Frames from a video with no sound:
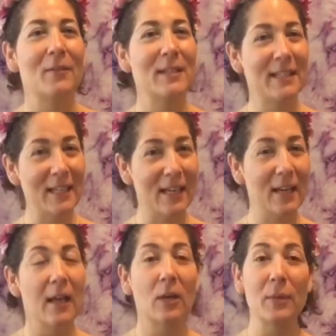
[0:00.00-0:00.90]
We did it.
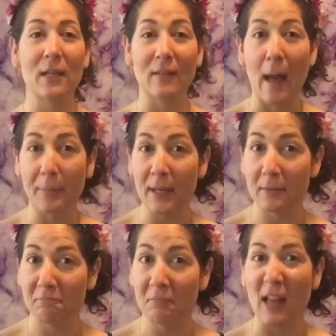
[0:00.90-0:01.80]
Can we clap
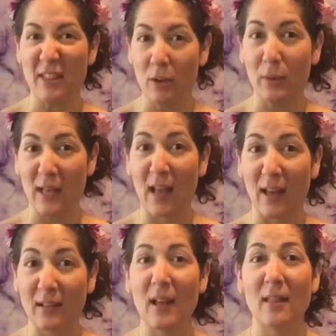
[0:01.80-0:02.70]
it? I think we
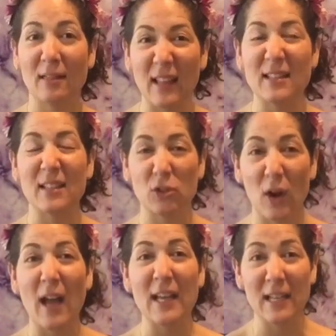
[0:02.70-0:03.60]
can. Let's
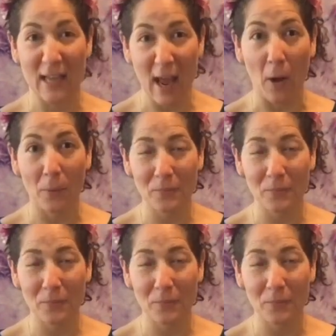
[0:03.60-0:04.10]
try it now.